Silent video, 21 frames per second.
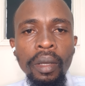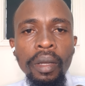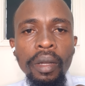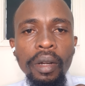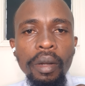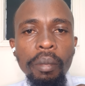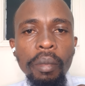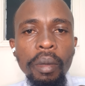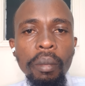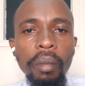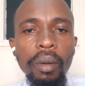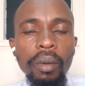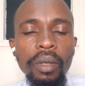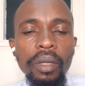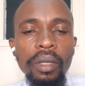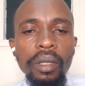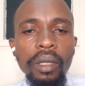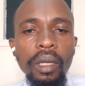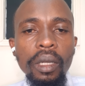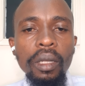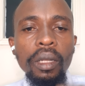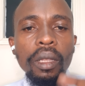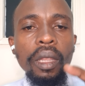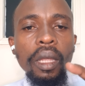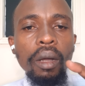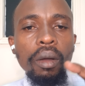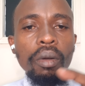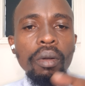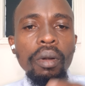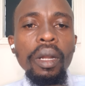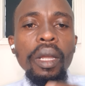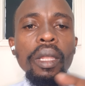remember we said the
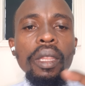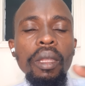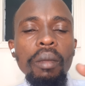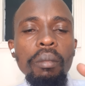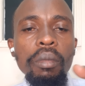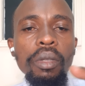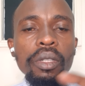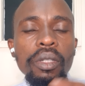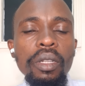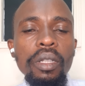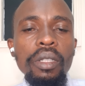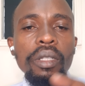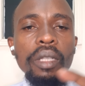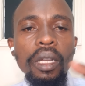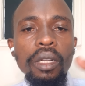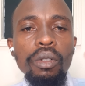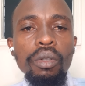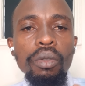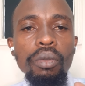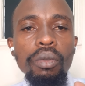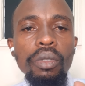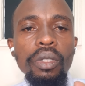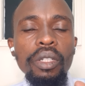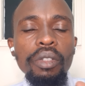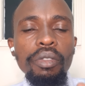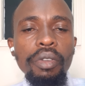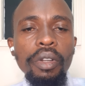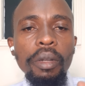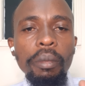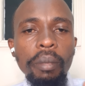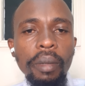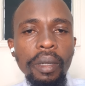owner and the business are two
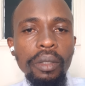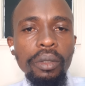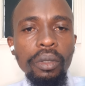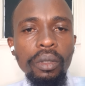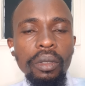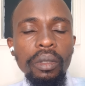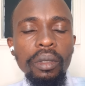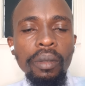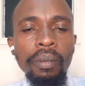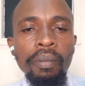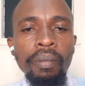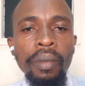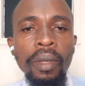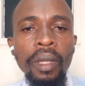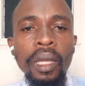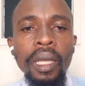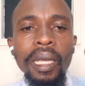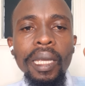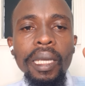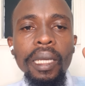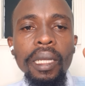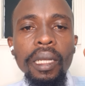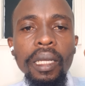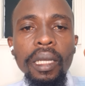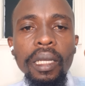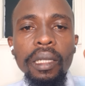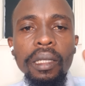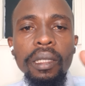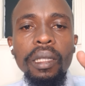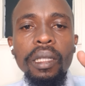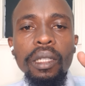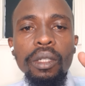different persons. In
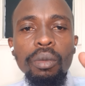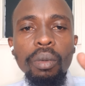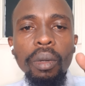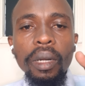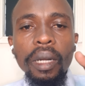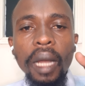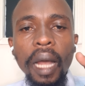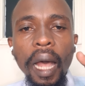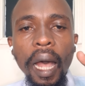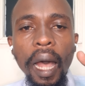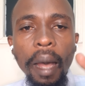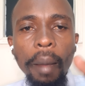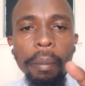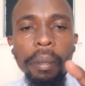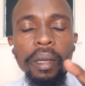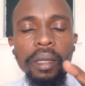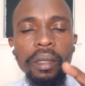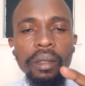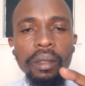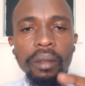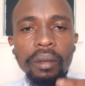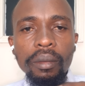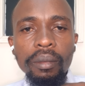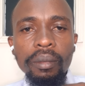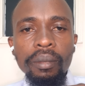case this one happens,